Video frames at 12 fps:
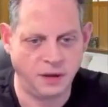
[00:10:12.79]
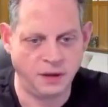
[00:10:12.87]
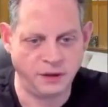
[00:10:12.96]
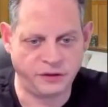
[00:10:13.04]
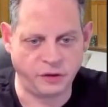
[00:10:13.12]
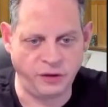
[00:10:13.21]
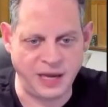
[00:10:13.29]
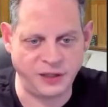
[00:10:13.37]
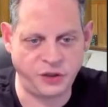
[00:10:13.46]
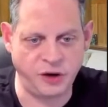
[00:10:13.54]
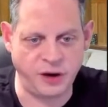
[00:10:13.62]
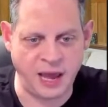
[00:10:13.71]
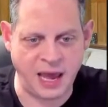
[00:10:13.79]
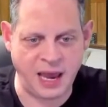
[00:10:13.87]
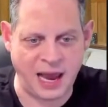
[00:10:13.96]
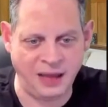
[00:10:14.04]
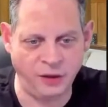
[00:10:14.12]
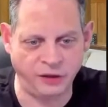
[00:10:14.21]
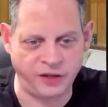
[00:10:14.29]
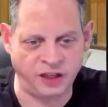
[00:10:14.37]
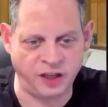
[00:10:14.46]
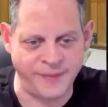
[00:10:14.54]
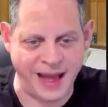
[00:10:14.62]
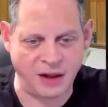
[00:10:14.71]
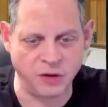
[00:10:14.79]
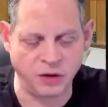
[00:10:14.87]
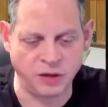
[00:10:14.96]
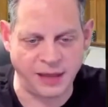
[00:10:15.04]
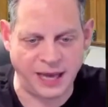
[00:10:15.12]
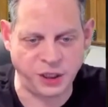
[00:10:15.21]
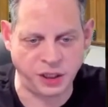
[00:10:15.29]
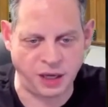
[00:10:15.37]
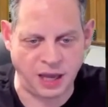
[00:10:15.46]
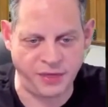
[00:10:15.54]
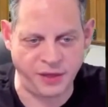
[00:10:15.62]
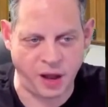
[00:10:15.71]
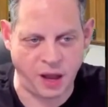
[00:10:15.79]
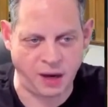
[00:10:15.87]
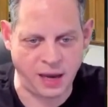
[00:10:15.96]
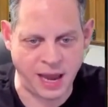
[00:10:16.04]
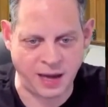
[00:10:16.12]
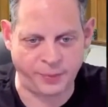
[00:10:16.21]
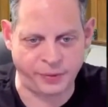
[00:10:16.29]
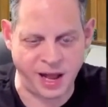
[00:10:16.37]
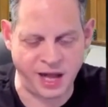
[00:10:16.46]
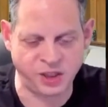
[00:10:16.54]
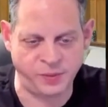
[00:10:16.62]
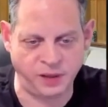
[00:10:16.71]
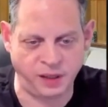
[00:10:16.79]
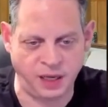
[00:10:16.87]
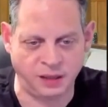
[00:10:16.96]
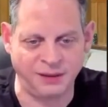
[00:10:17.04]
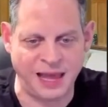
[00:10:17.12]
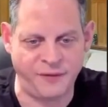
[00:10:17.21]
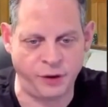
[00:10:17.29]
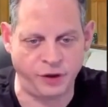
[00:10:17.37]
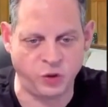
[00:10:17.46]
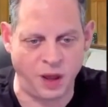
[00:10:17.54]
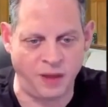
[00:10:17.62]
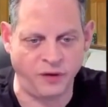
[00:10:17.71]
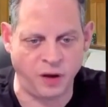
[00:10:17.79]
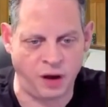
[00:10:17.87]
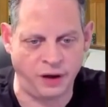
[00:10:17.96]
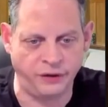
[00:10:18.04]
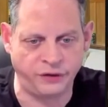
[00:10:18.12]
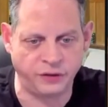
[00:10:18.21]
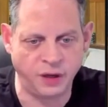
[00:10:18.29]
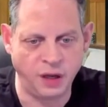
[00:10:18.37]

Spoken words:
So yesterday I looked at a tobacco collection that I thought had approximately 11 or 12 cards.